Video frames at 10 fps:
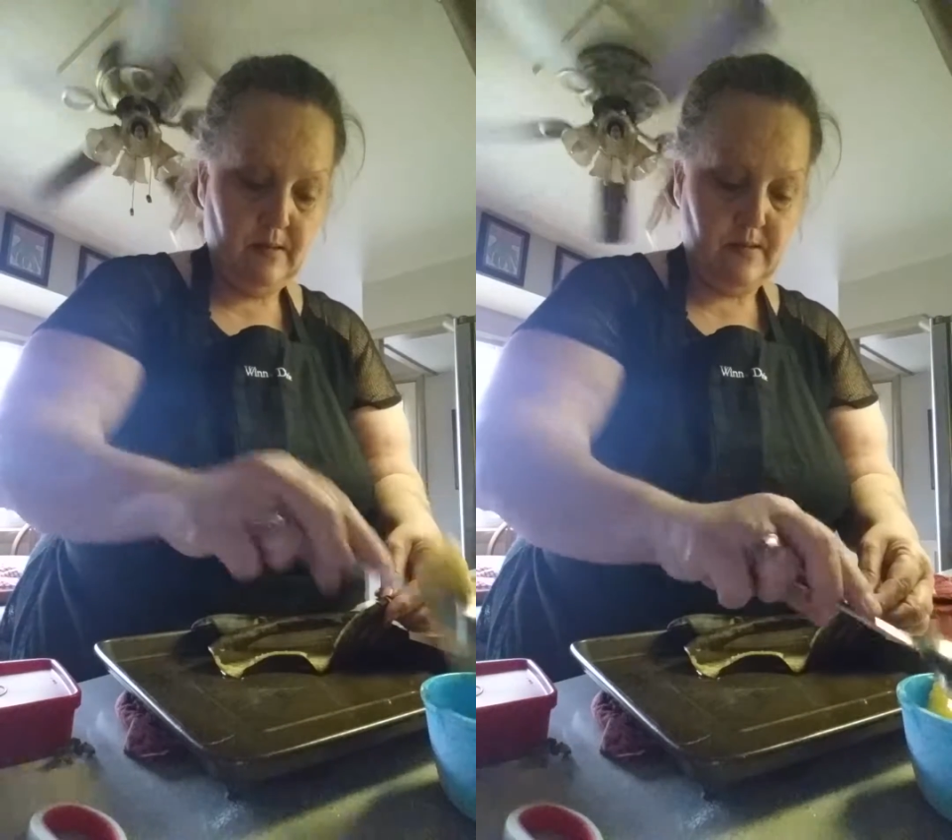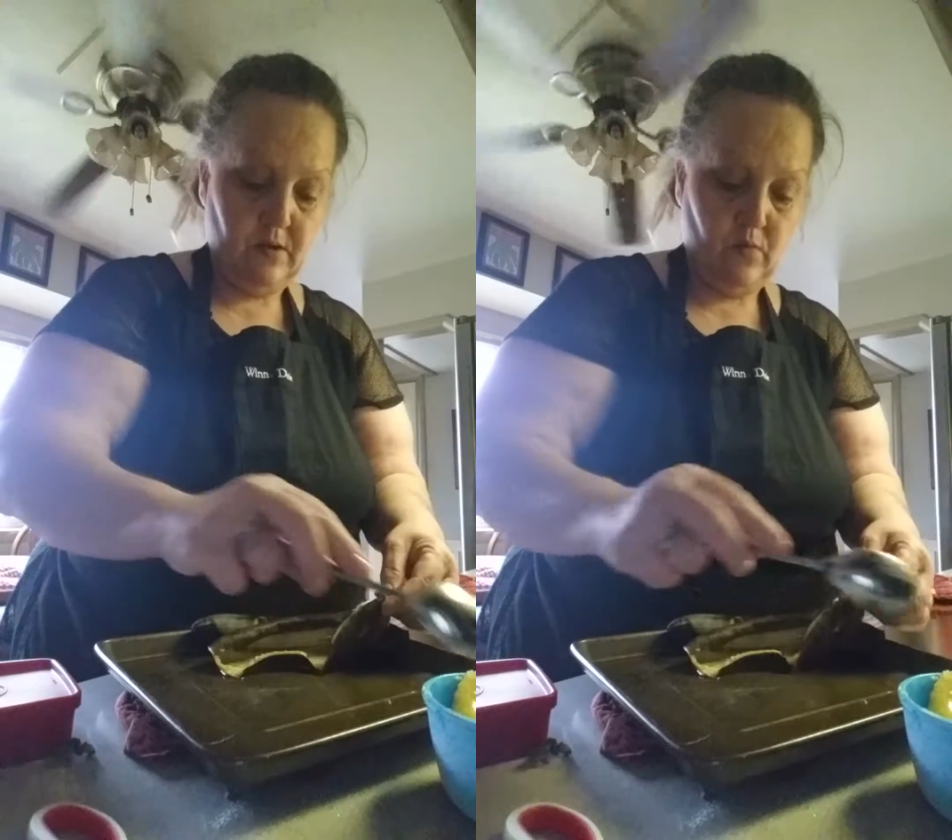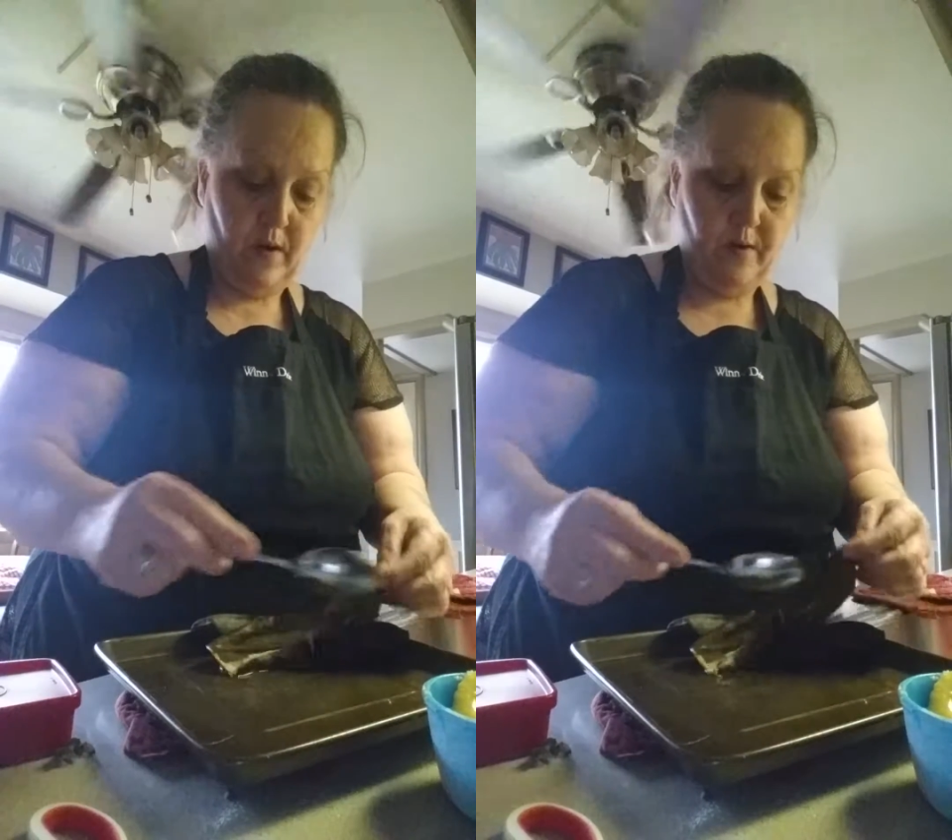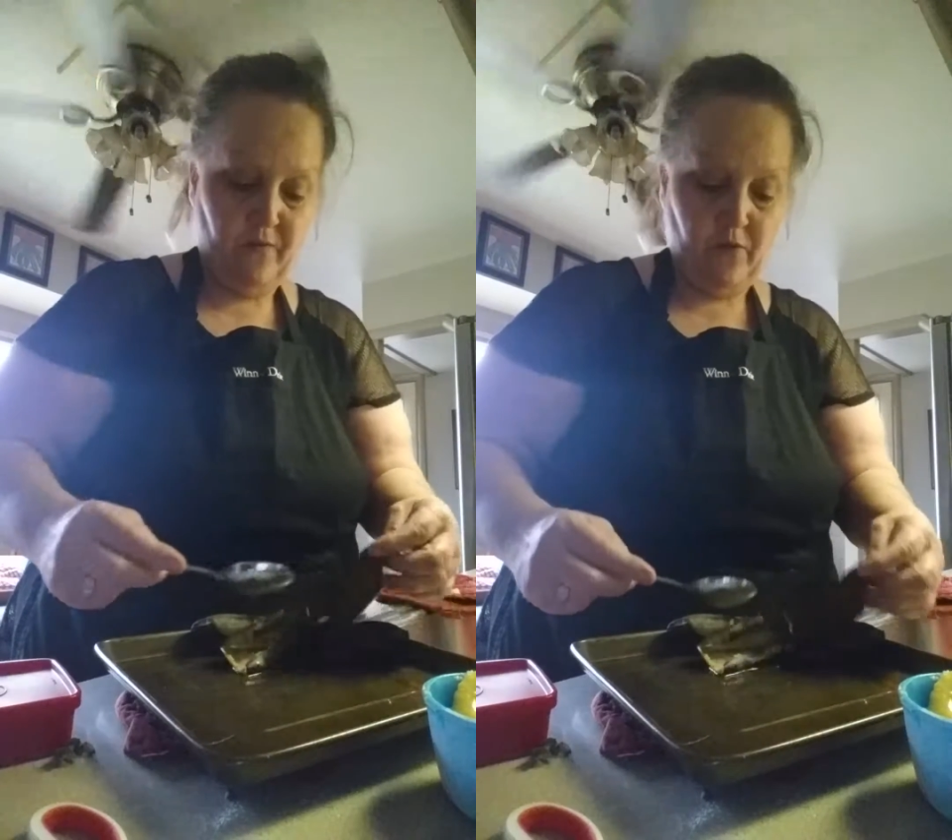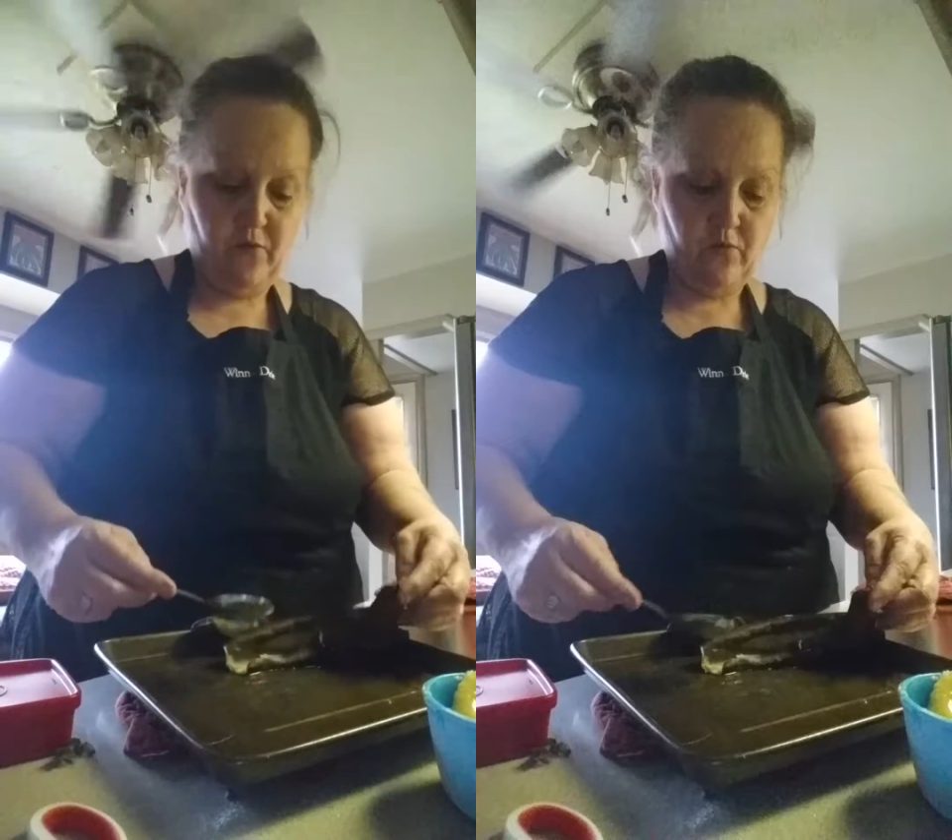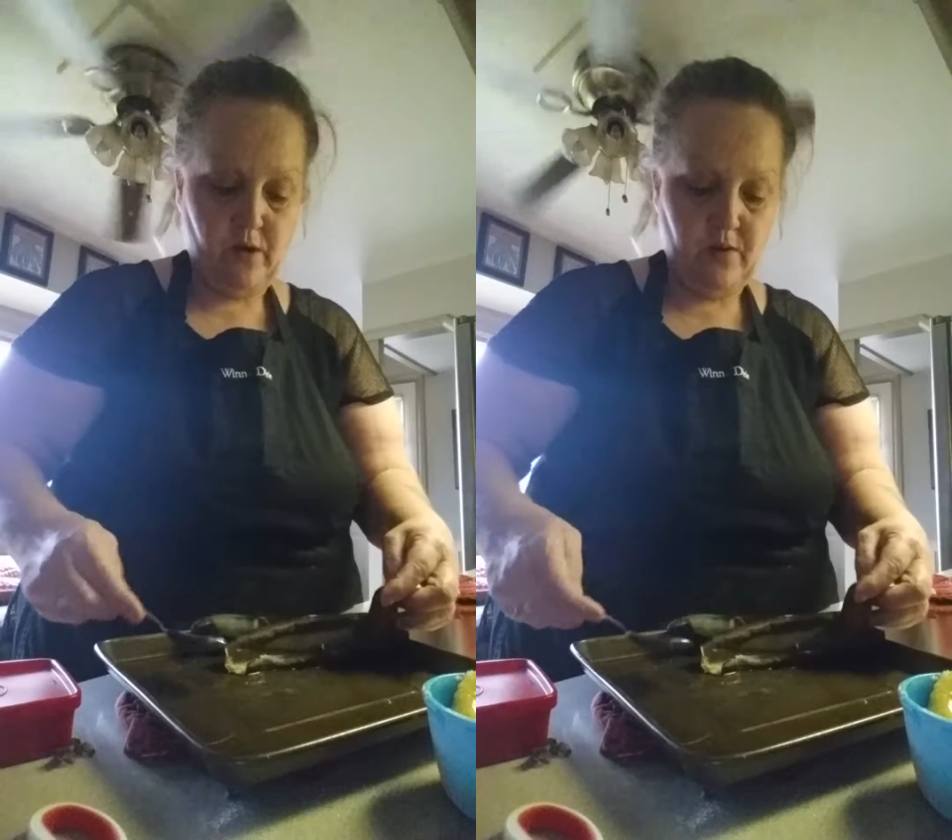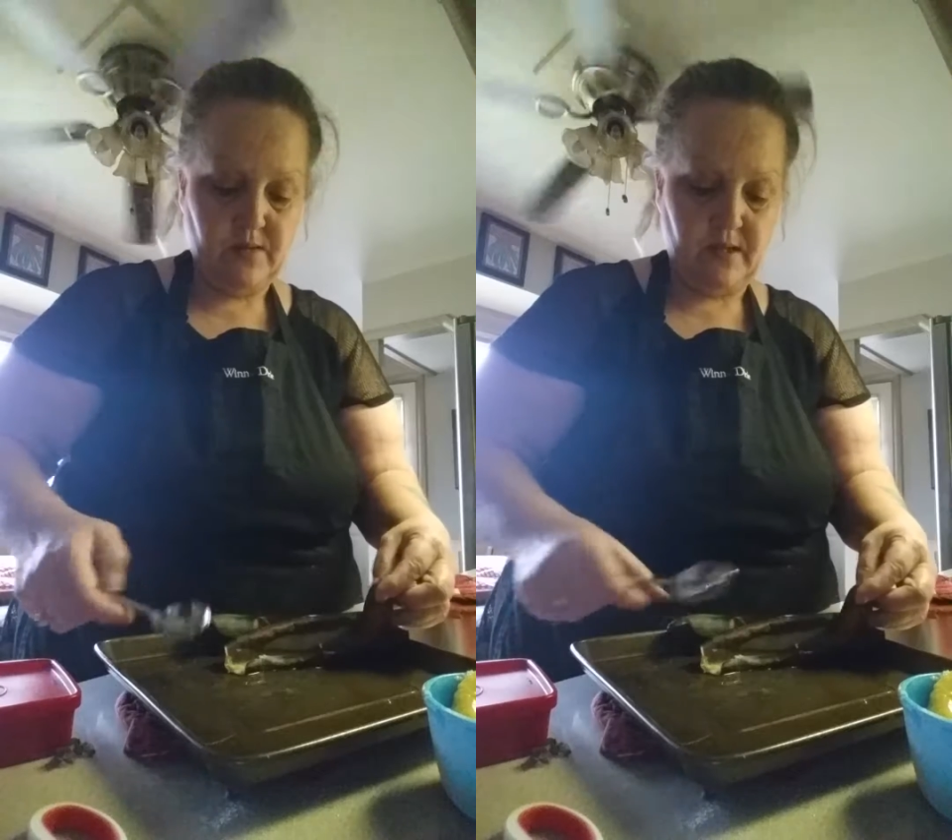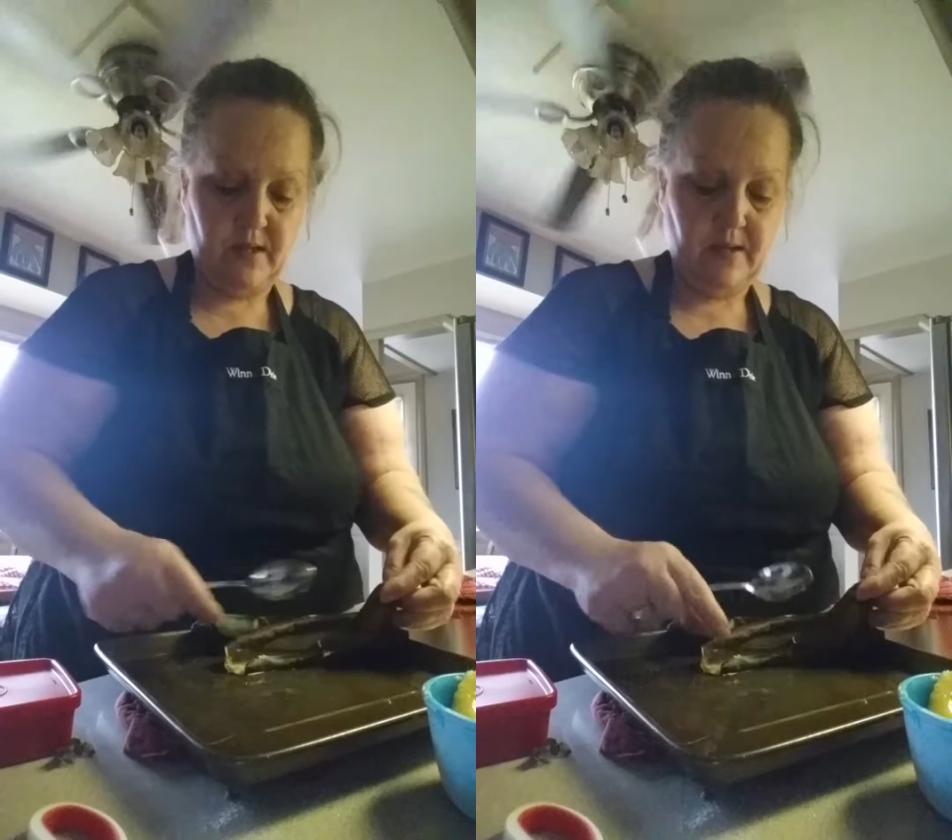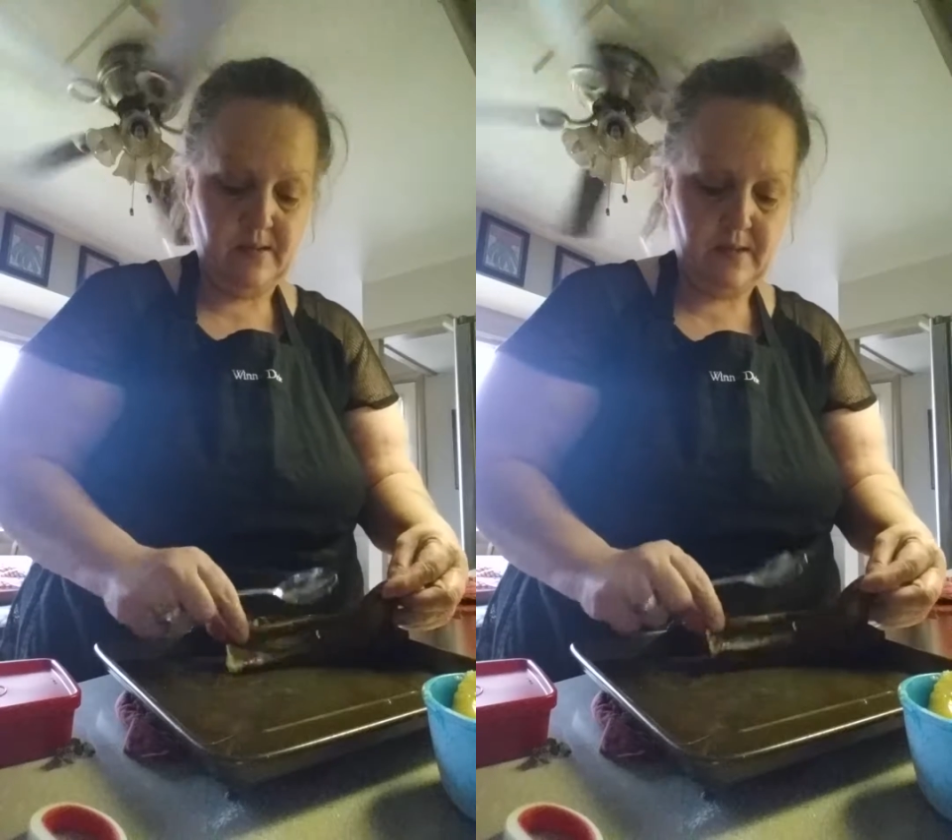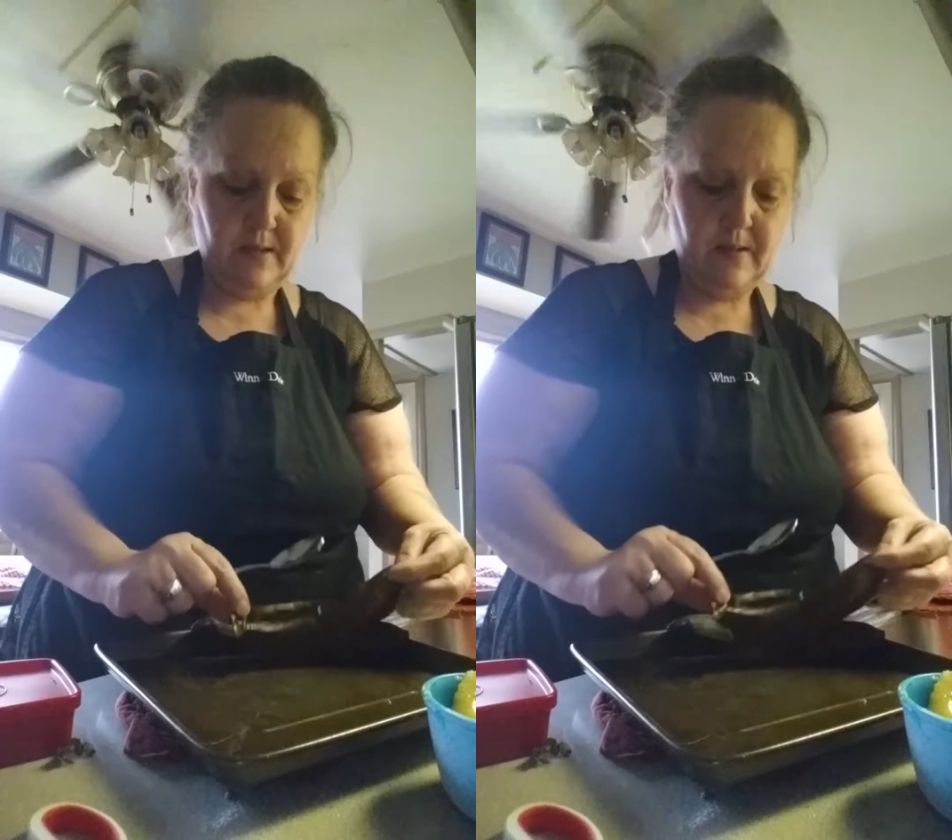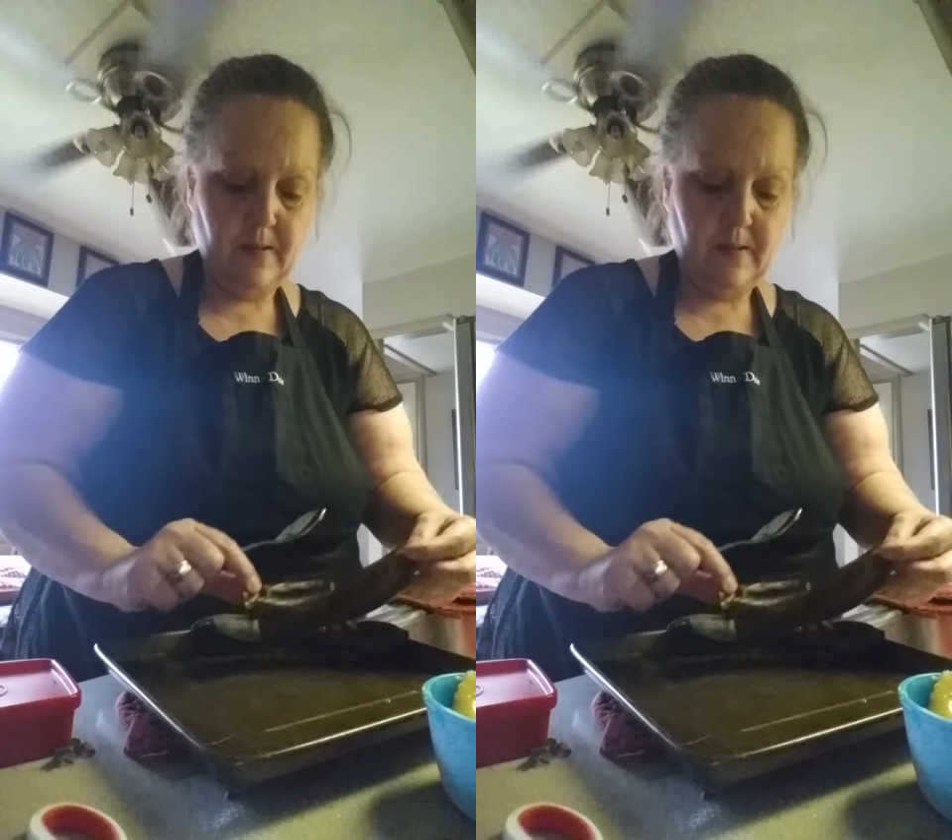They're wonderful for roses.